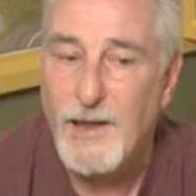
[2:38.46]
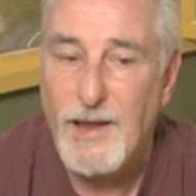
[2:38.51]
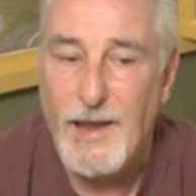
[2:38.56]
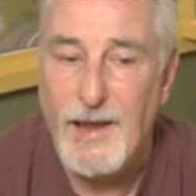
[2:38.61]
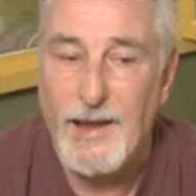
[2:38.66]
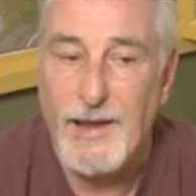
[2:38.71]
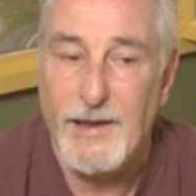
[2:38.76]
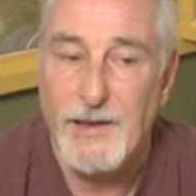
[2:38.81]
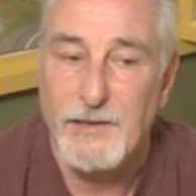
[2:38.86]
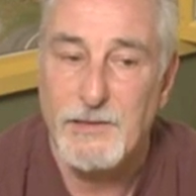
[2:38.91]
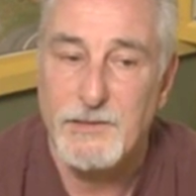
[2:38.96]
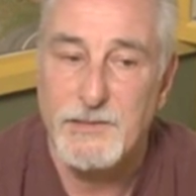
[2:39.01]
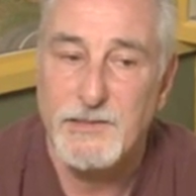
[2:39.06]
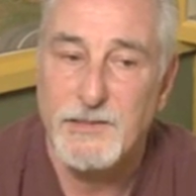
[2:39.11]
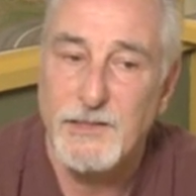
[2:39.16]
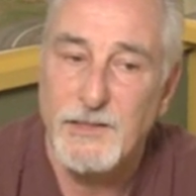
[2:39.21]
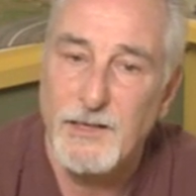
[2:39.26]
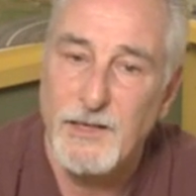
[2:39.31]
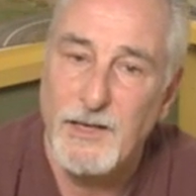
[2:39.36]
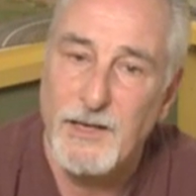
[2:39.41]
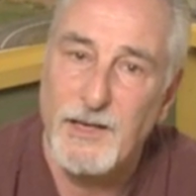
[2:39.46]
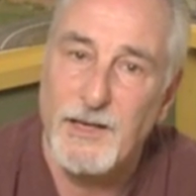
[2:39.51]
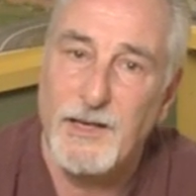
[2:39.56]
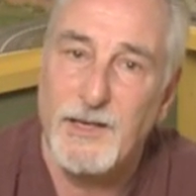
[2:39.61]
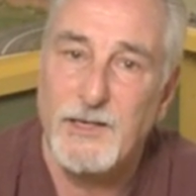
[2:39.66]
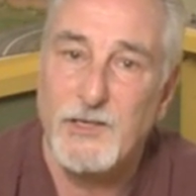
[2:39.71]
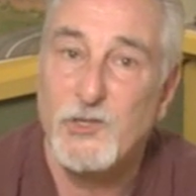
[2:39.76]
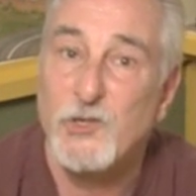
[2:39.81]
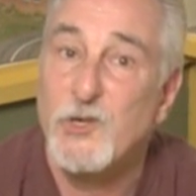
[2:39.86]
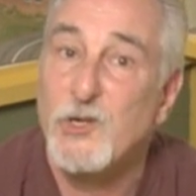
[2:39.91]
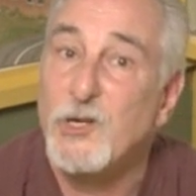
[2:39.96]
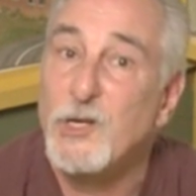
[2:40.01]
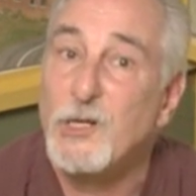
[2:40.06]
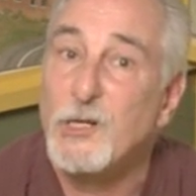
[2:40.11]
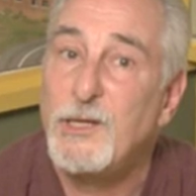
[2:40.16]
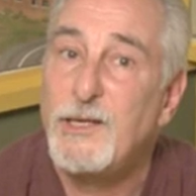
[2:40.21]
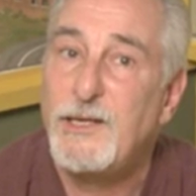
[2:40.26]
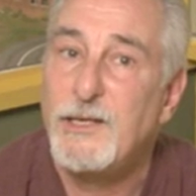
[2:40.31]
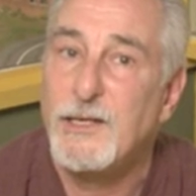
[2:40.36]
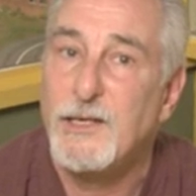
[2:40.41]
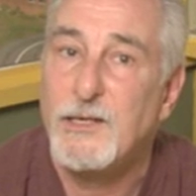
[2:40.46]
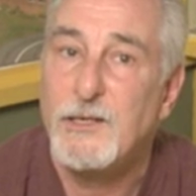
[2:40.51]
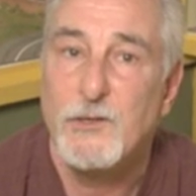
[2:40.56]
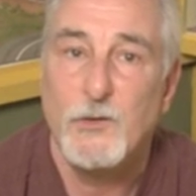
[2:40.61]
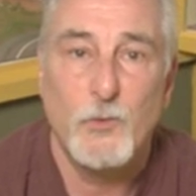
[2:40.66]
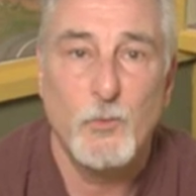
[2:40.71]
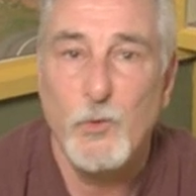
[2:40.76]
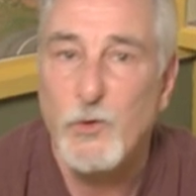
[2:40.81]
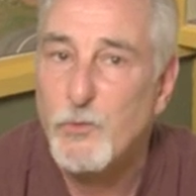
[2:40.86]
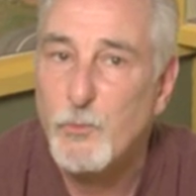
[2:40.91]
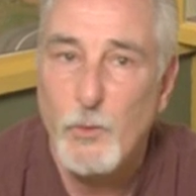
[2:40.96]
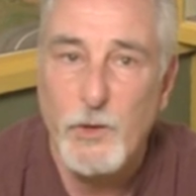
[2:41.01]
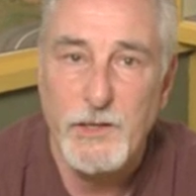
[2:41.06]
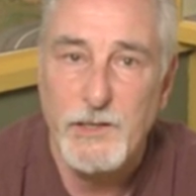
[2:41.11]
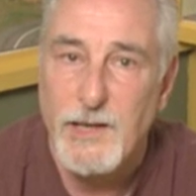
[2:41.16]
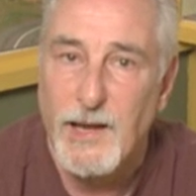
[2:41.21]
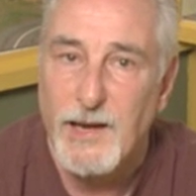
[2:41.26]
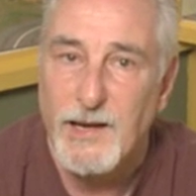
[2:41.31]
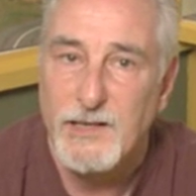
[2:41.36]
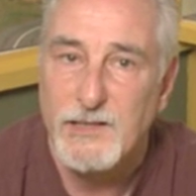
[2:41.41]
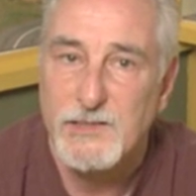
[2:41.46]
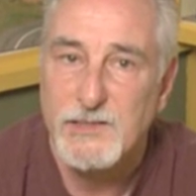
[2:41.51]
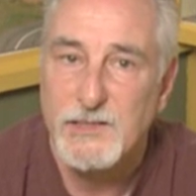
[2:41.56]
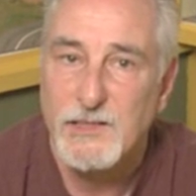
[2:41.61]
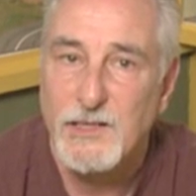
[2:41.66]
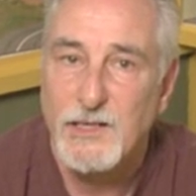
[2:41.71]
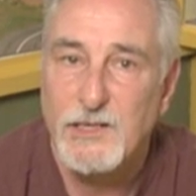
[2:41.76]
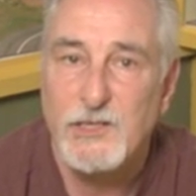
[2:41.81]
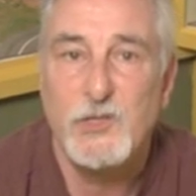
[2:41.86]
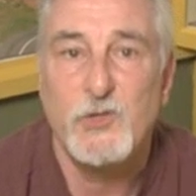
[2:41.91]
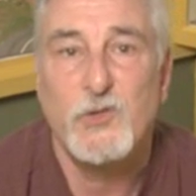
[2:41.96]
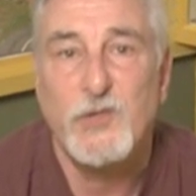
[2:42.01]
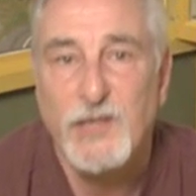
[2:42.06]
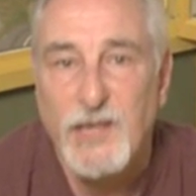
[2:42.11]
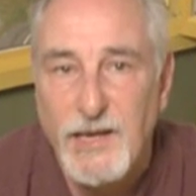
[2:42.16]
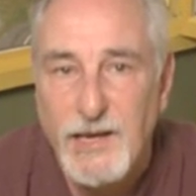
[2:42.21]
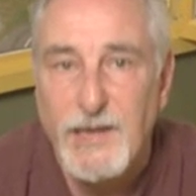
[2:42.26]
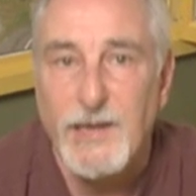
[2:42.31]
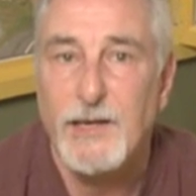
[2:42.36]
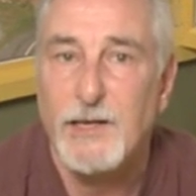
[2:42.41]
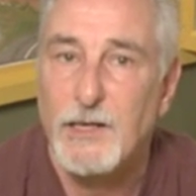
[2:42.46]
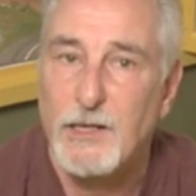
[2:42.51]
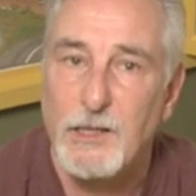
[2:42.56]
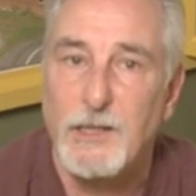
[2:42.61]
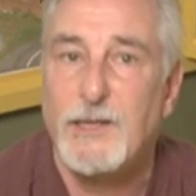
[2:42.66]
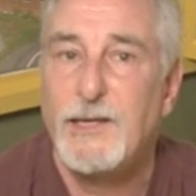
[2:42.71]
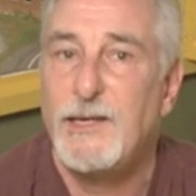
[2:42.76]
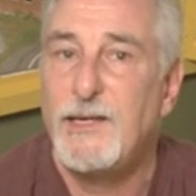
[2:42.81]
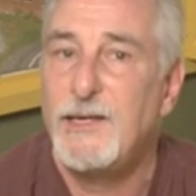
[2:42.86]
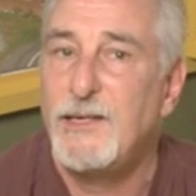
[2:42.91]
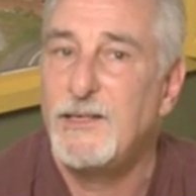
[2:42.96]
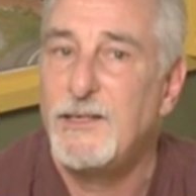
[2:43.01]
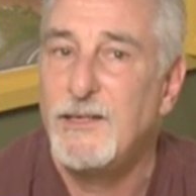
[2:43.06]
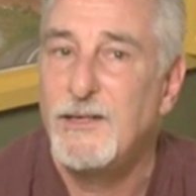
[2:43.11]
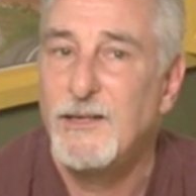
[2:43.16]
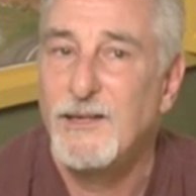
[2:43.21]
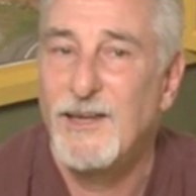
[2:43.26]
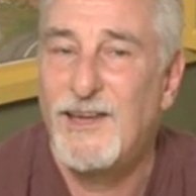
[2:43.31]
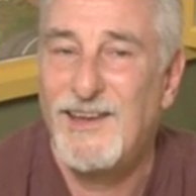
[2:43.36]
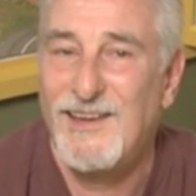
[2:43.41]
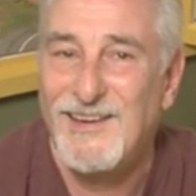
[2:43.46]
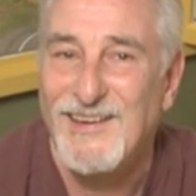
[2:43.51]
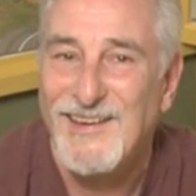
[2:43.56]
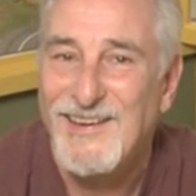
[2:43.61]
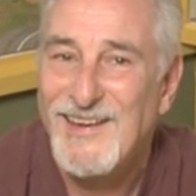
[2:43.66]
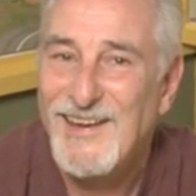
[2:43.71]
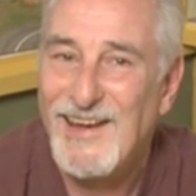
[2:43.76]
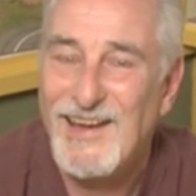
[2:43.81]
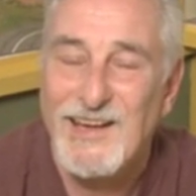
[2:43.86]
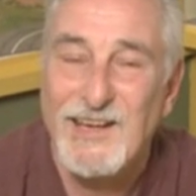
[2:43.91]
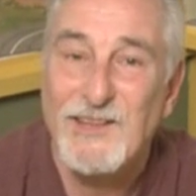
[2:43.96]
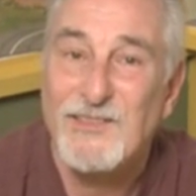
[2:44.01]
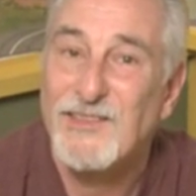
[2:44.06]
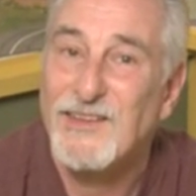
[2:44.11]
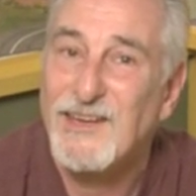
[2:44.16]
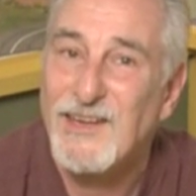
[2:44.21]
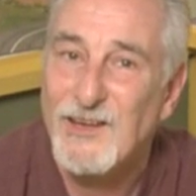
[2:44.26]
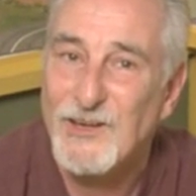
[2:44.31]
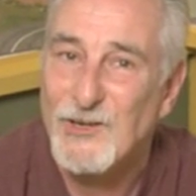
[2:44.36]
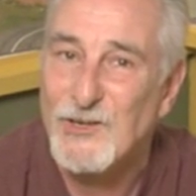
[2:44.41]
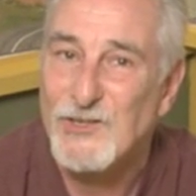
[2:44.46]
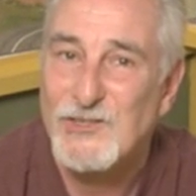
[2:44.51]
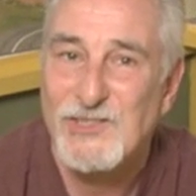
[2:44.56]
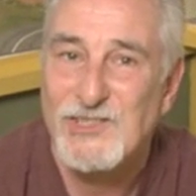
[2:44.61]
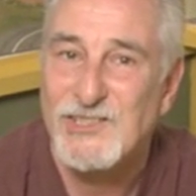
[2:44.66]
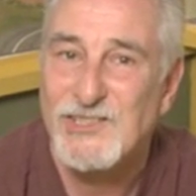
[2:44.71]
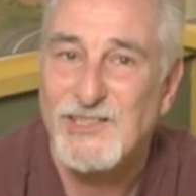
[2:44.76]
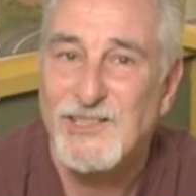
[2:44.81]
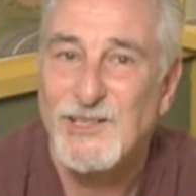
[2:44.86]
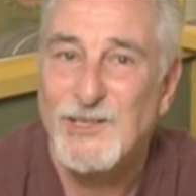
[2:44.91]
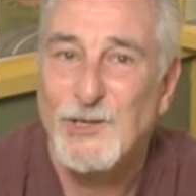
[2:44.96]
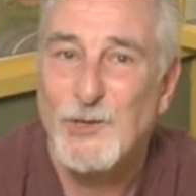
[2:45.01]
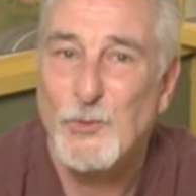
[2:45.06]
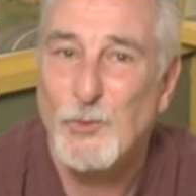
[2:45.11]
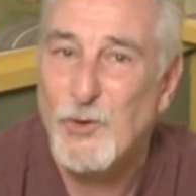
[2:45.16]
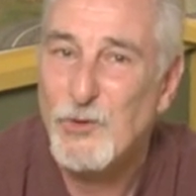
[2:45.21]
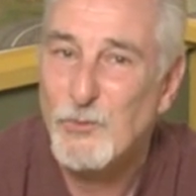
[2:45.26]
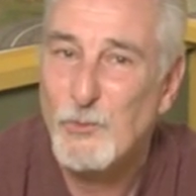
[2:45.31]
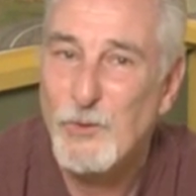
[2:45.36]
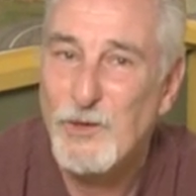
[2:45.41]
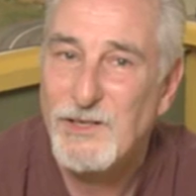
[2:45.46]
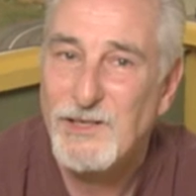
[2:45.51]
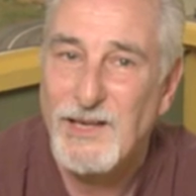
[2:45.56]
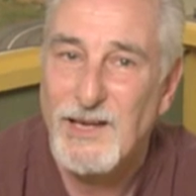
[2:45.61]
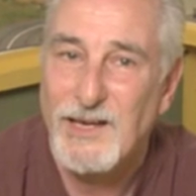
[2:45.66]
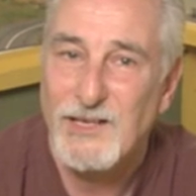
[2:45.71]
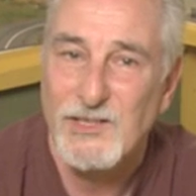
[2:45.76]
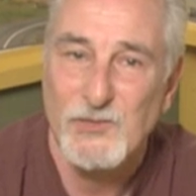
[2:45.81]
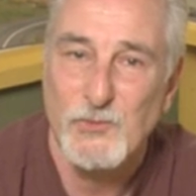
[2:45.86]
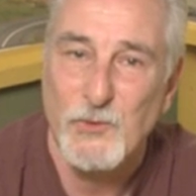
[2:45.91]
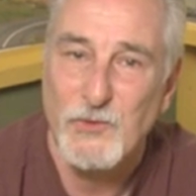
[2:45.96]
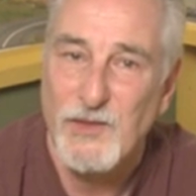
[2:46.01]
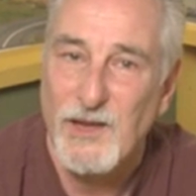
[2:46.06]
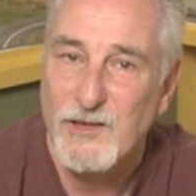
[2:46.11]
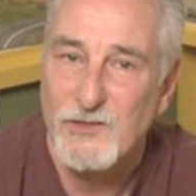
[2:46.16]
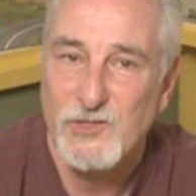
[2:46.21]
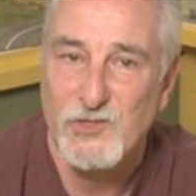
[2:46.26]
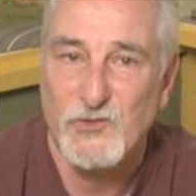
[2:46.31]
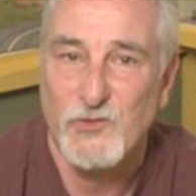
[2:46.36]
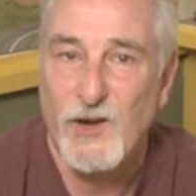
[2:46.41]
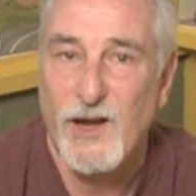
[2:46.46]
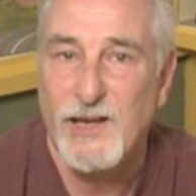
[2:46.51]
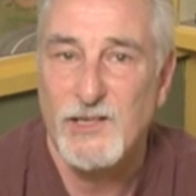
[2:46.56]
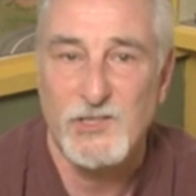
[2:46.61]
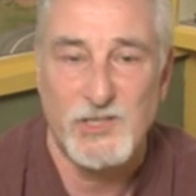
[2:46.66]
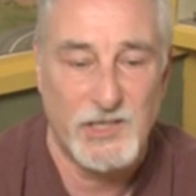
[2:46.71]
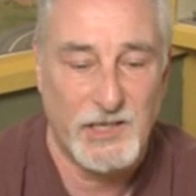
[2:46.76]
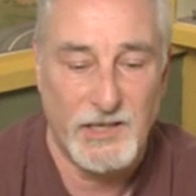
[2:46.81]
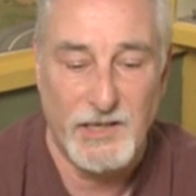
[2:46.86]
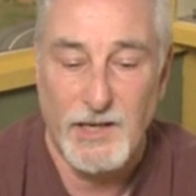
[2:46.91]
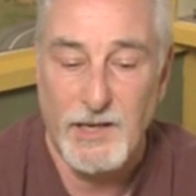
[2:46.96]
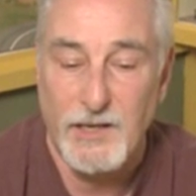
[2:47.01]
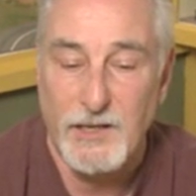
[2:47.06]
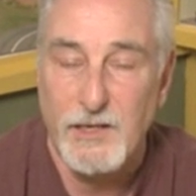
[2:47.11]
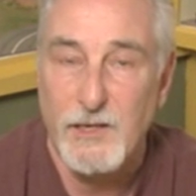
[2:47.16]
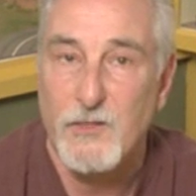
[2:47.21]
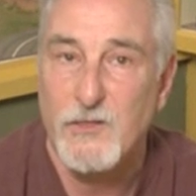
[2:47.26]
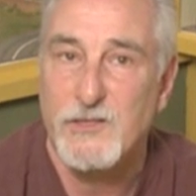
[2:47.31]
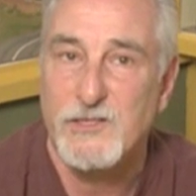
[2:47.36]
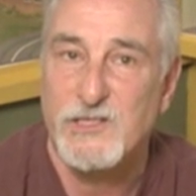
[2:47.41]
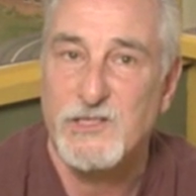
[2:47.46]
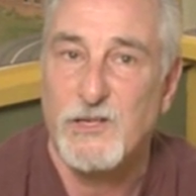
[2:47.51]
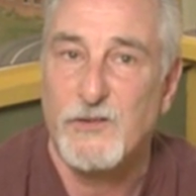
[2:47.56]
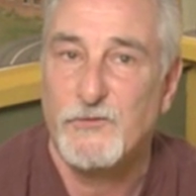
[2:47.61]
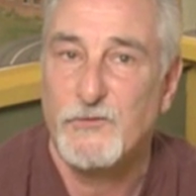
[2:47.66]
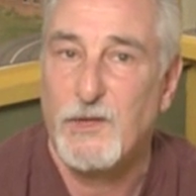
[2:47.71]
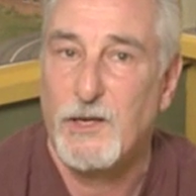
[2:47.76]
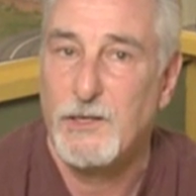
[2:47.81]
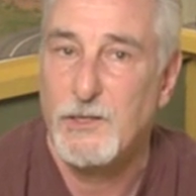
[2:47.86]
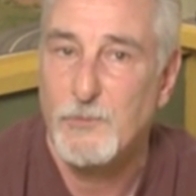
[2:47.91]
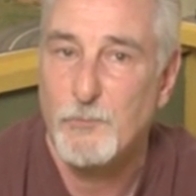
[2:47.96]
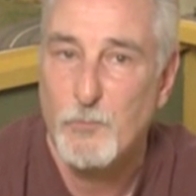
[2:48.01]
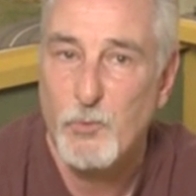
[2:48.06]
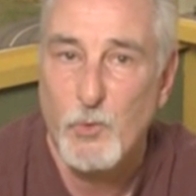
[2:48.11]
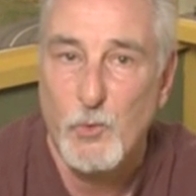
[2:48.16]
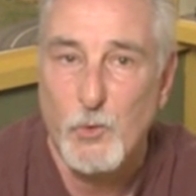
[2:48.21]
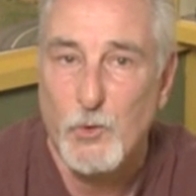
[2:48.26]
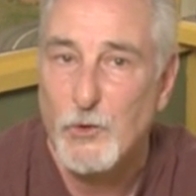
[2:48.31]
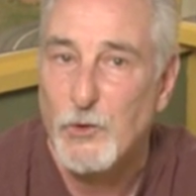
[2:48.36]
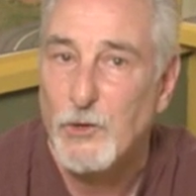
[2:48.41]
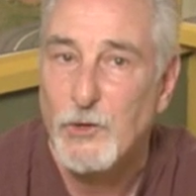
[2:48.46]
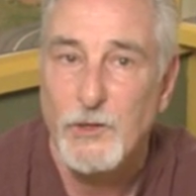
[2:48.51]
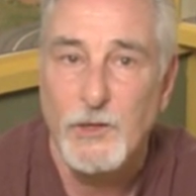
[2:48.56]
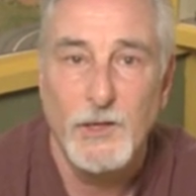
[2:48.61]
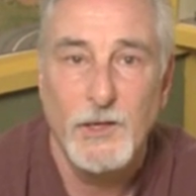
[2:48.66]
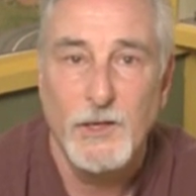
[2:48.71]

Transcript: and you can clean it with Windex. You can't clean anything else with Windex without scratching it. Any of the stuff that you pour